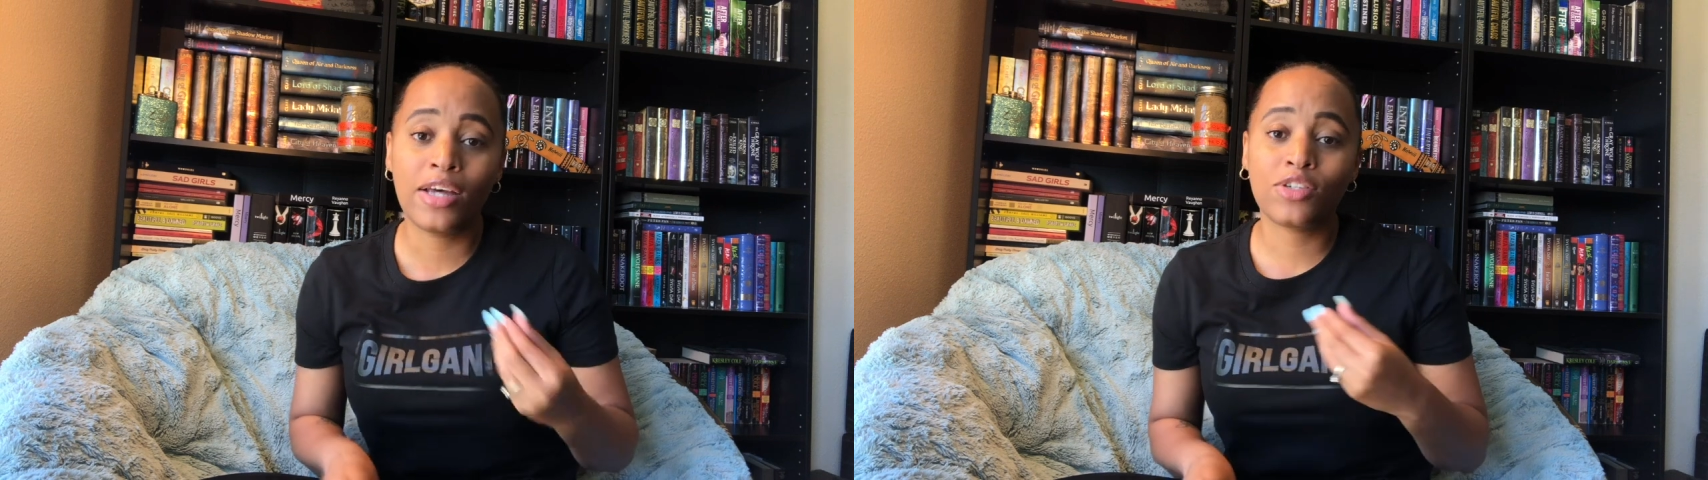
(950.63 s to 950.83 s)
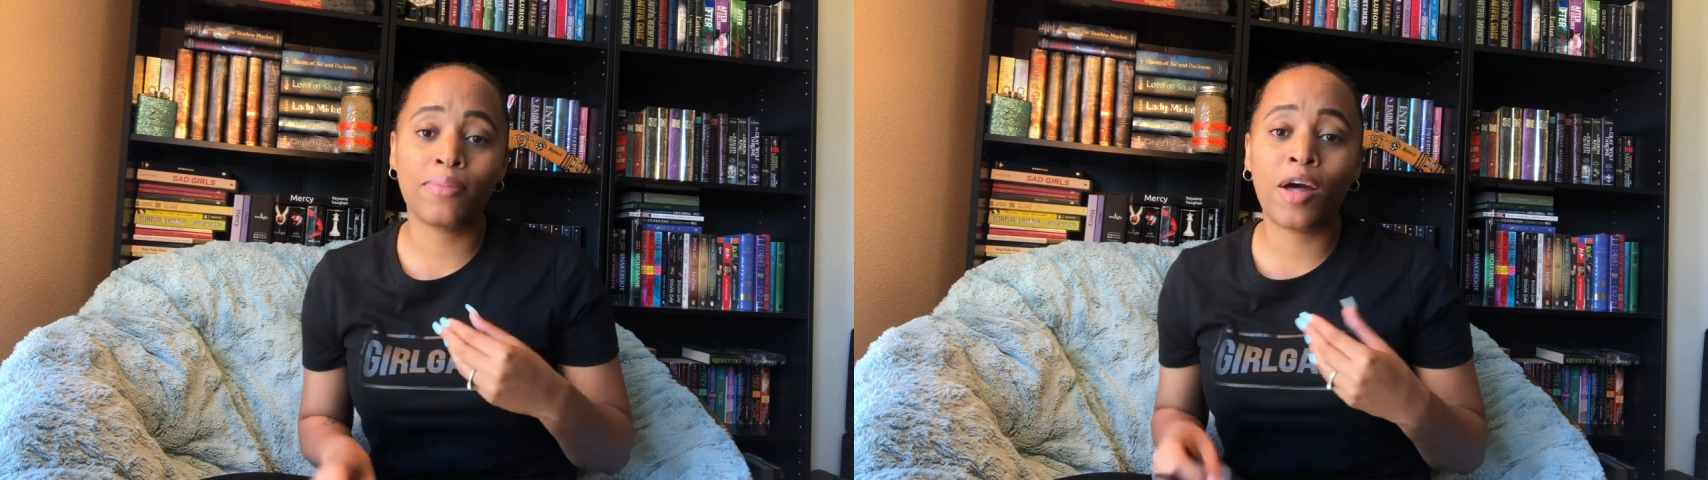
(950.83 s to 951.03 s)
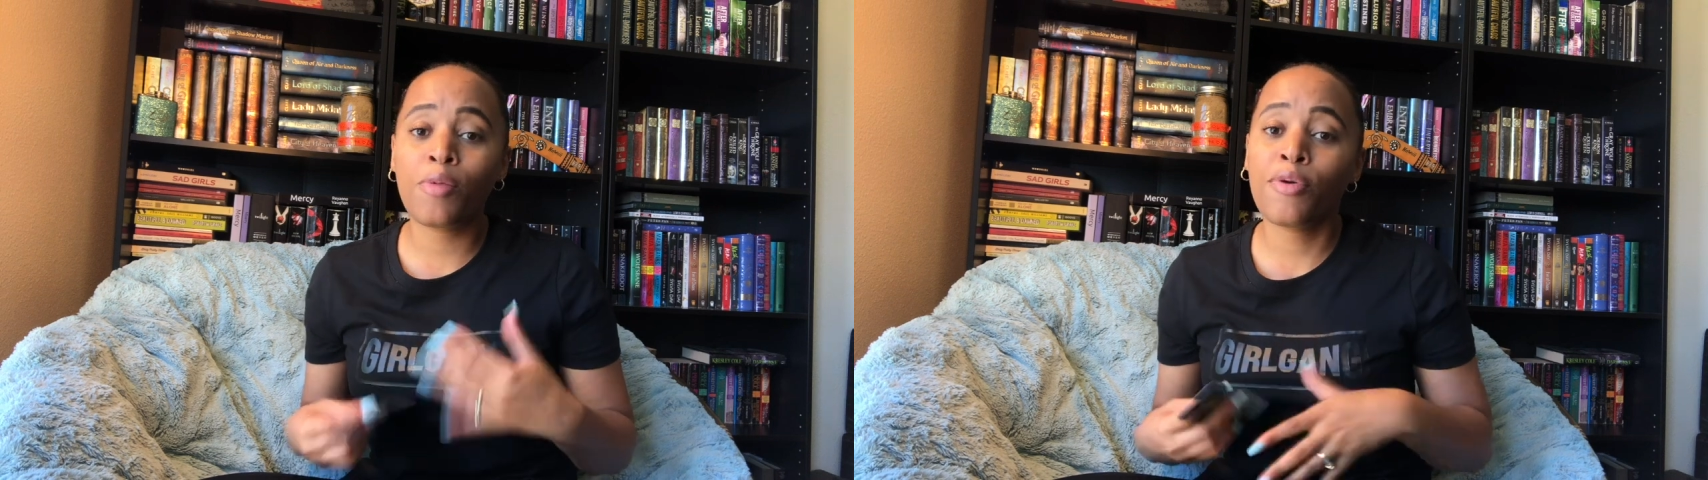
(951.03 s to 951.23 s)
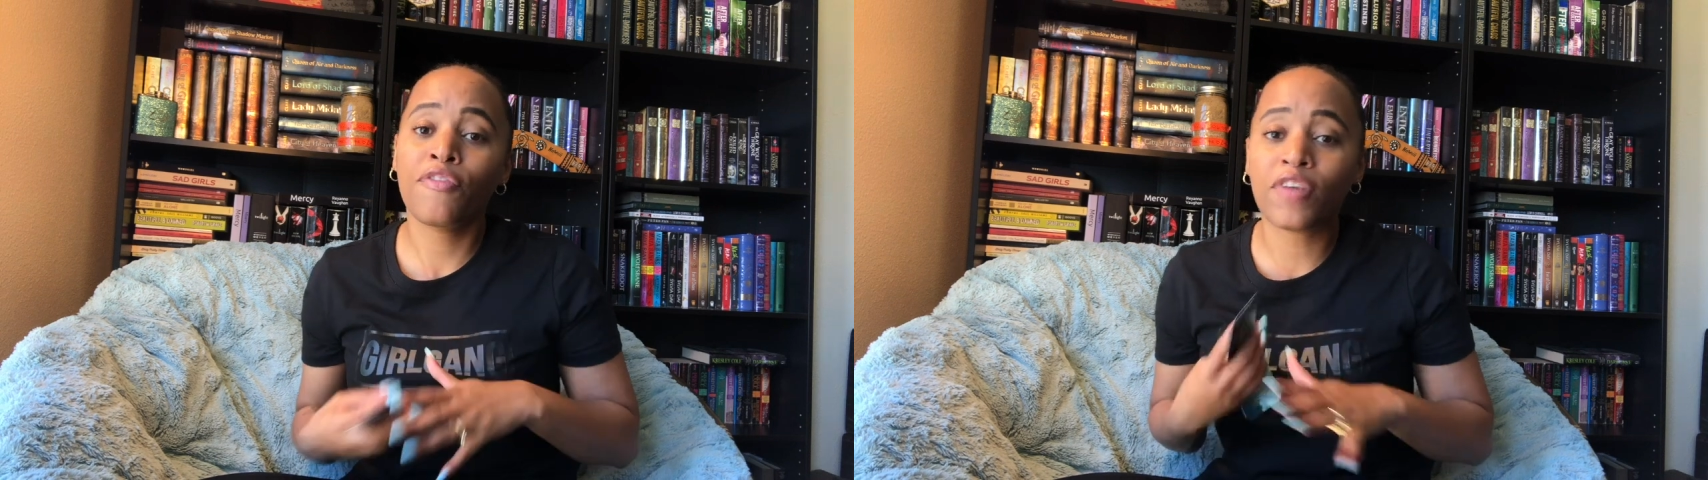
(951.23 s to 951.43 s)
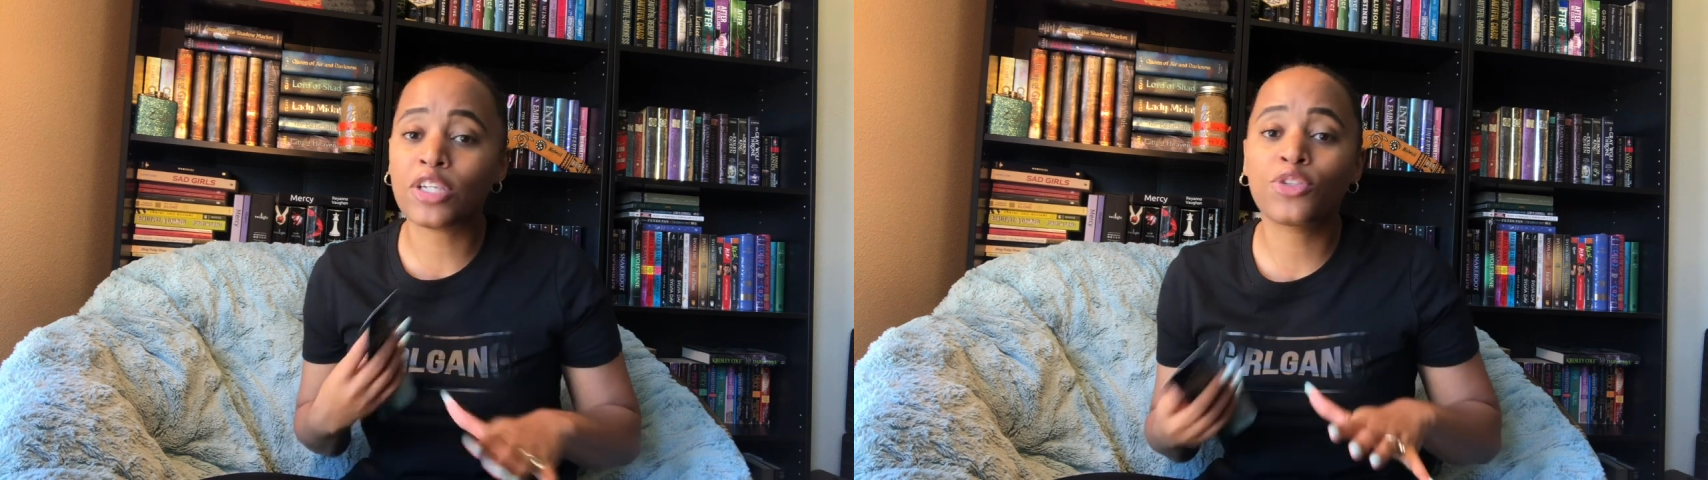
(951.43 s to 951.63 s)
So I'm not a
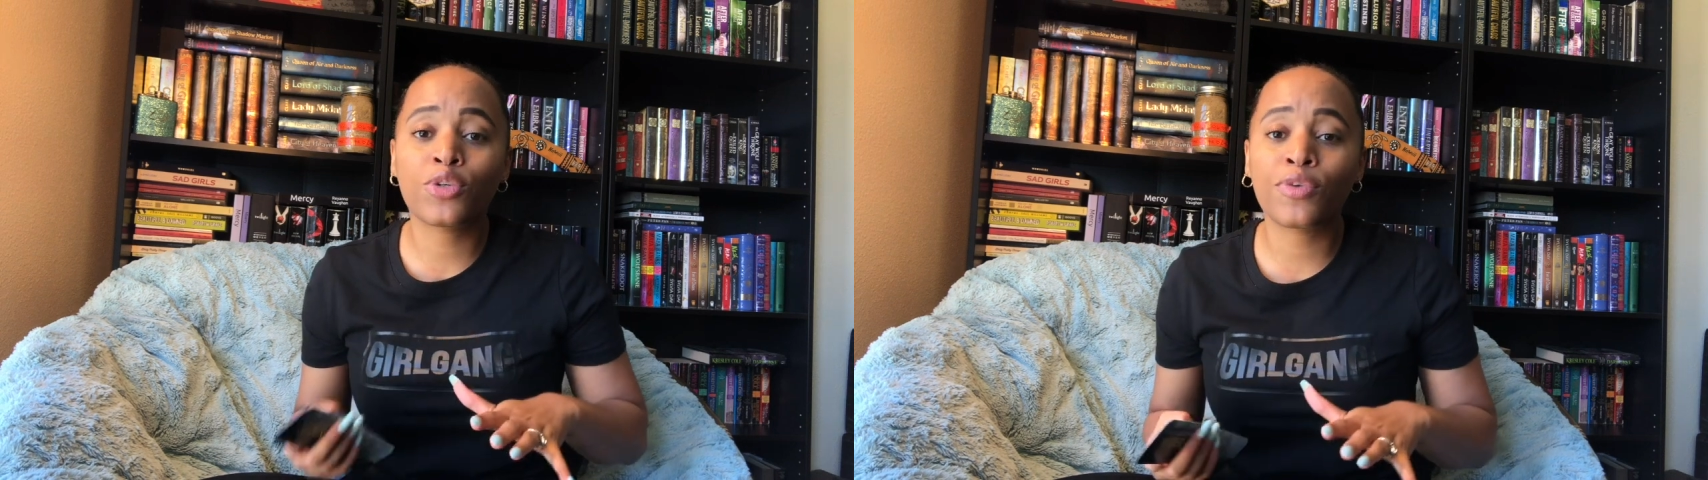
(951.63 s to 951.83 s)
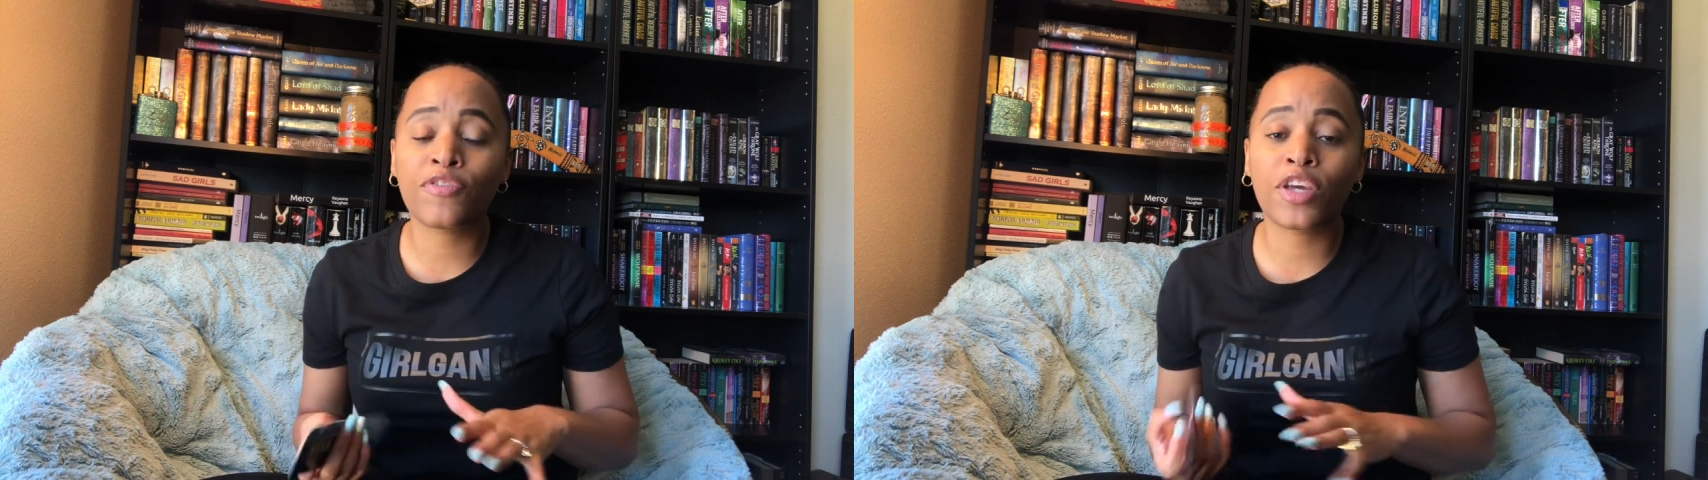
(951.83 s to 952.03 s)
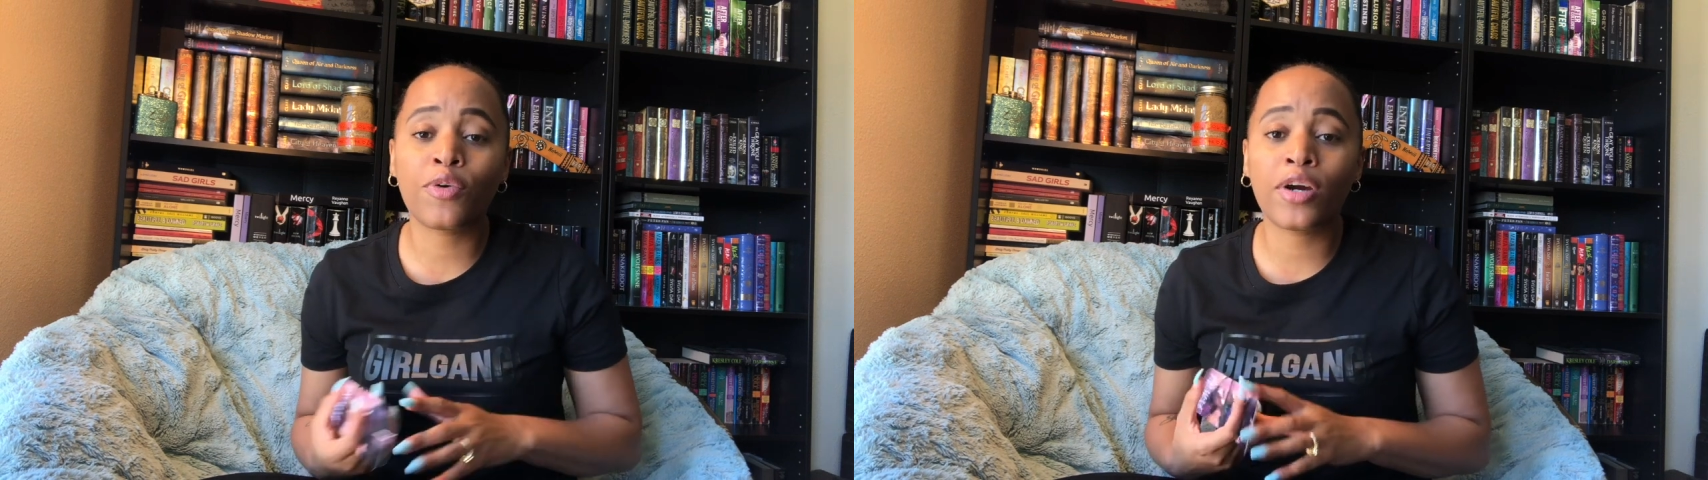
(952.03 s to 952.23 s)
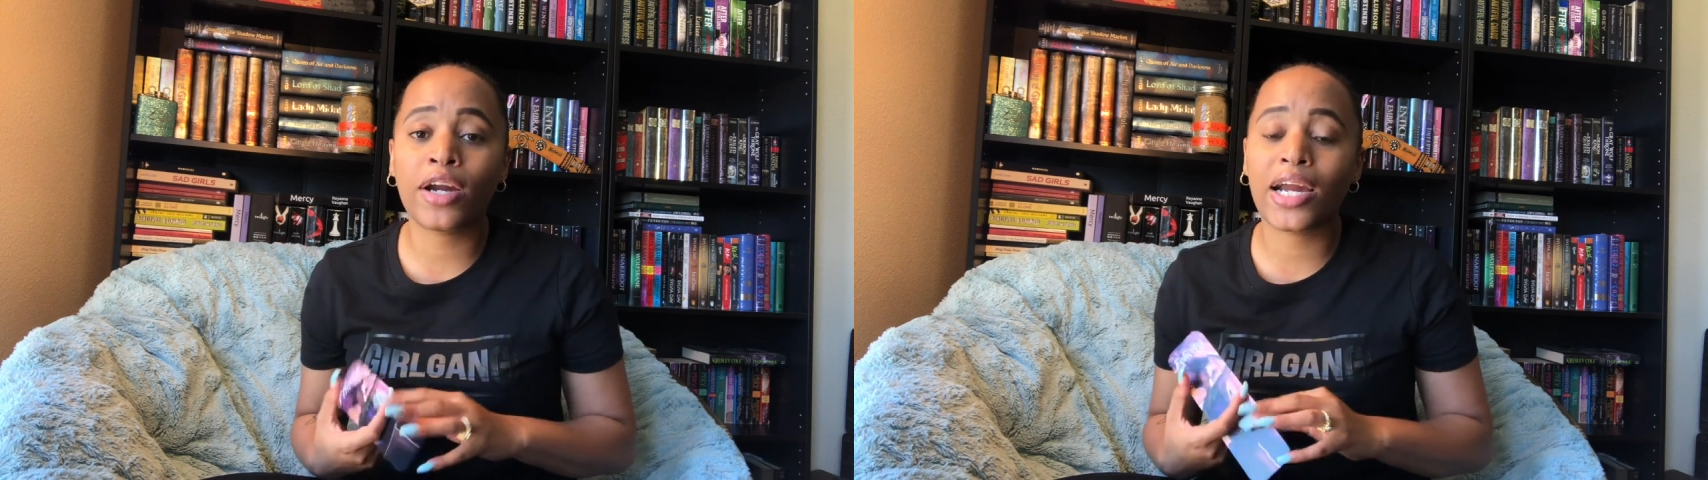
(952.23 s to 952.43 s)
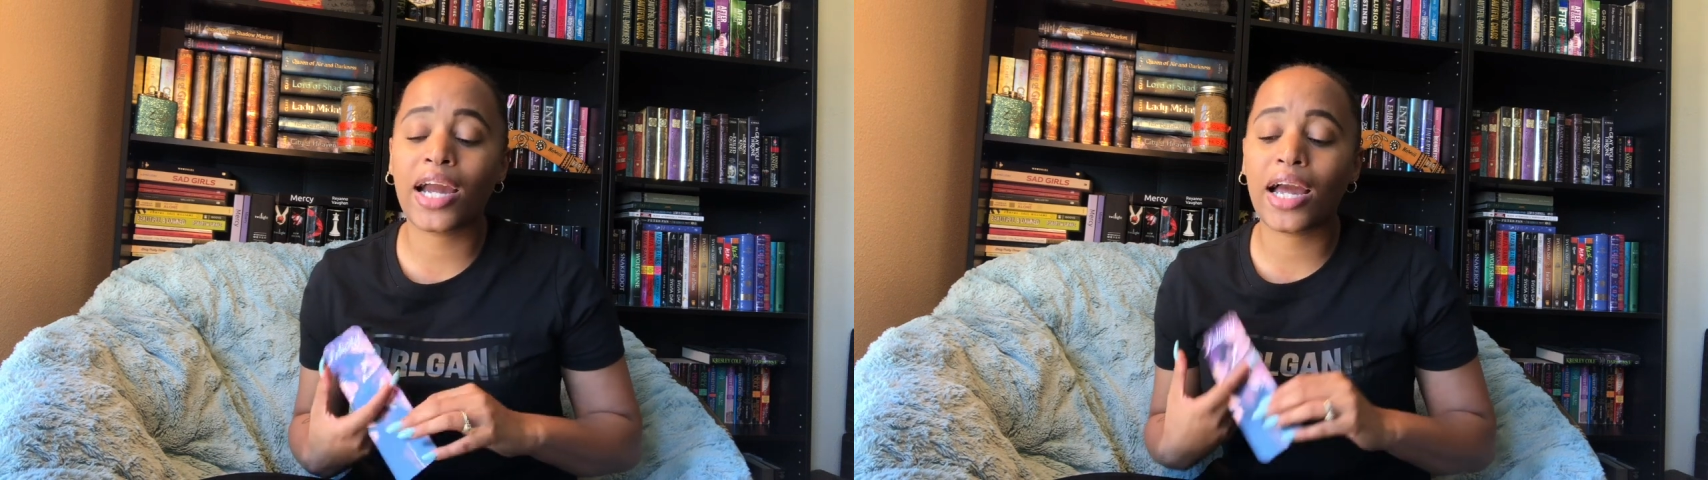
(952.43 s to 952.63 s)
professional
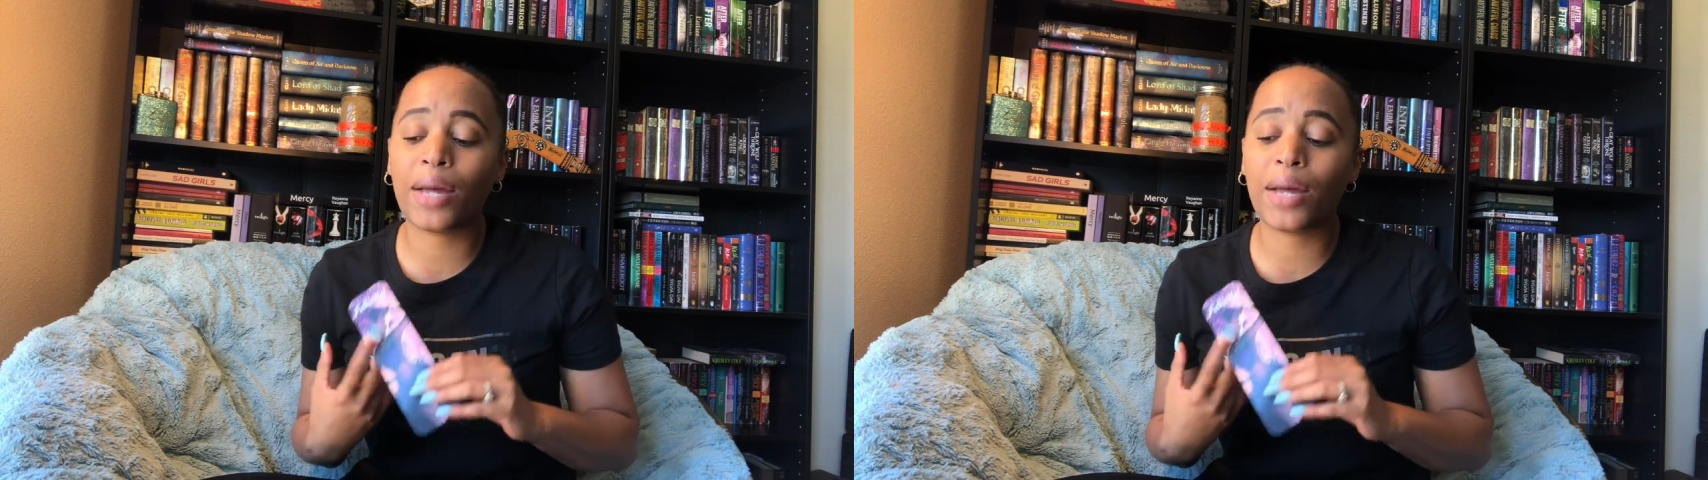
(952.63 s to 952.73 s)
reviewer.